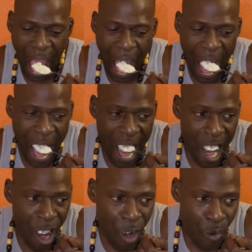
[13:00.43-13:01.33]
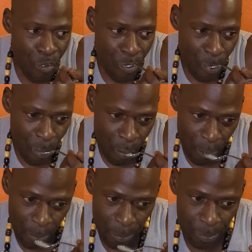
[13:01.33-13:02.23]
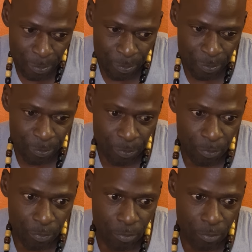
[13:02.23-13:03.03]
(silence)